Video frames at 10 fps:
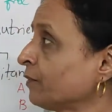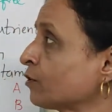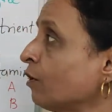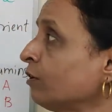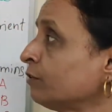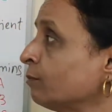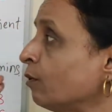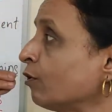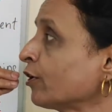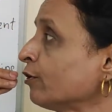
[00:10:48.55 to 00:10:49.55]
So
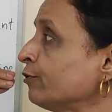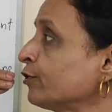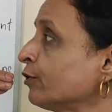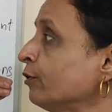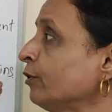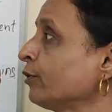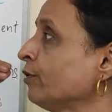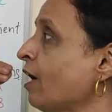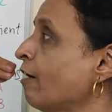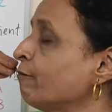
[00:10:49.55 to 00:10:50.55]
more you chew,
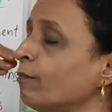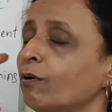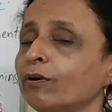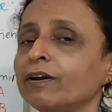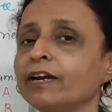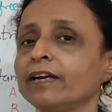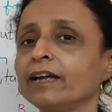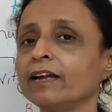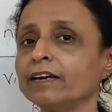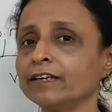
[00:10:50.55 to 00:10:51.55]
you have more
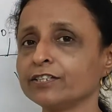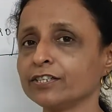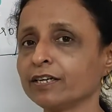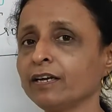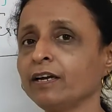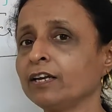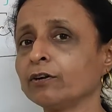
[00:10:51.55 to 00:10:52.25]
ready energy.